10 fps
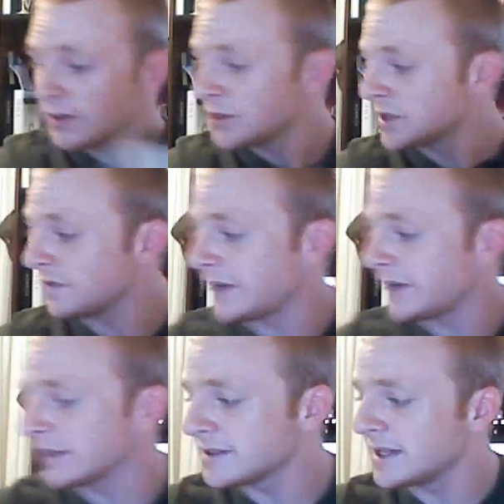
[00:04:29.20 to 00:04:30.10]
Just the
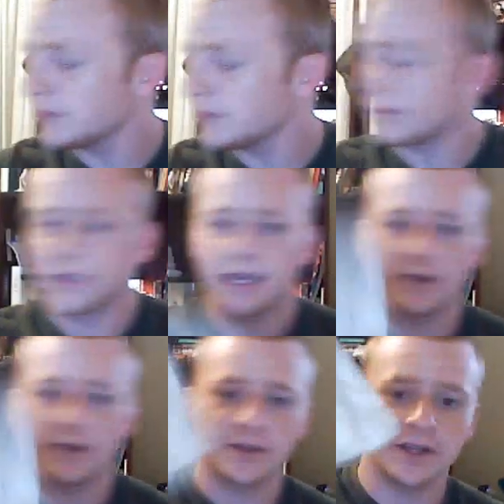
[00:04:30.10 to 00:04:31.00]
final step where you
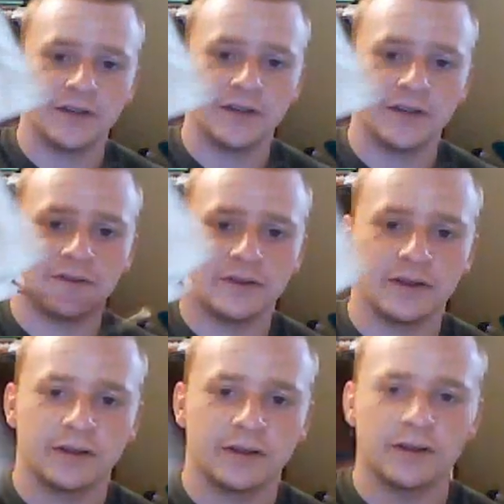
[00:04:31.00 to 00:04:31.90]
take your soft
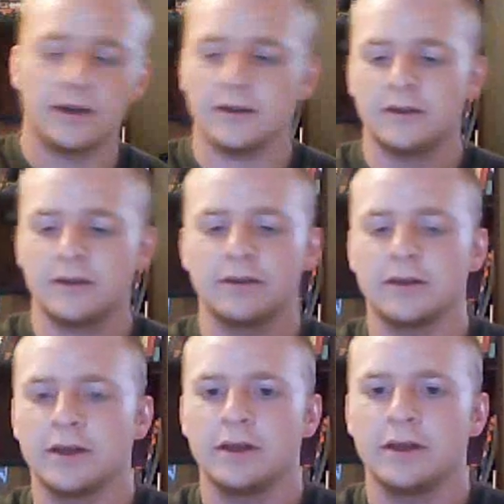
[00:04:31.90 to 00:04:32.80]
cloth
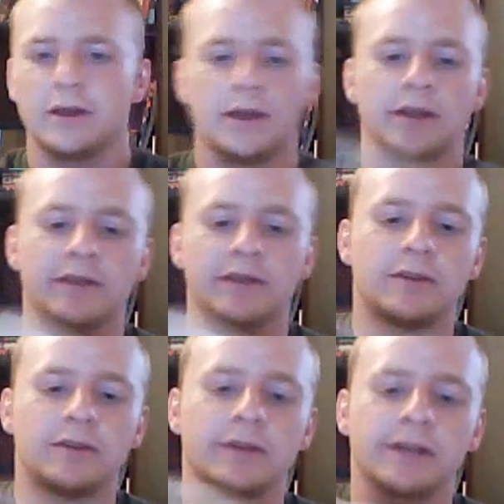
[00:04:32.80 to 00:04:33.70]
and you give it a
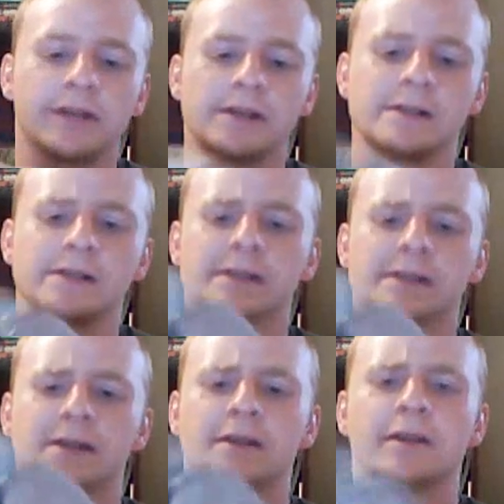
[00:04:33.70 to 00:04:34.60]
quick,
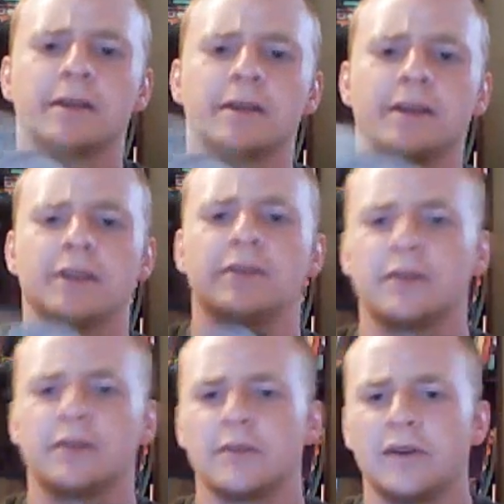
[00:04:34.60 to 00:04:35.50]
a
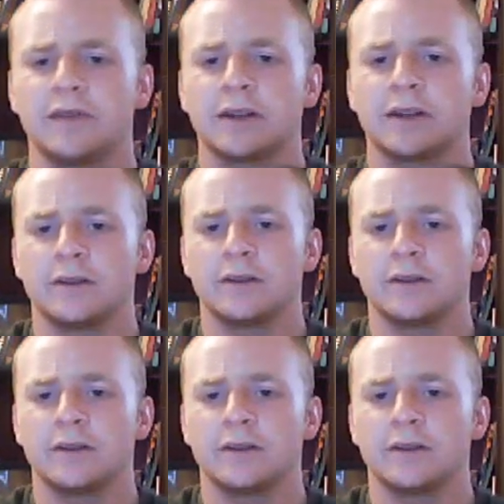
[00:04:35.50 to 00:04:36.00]
buffing.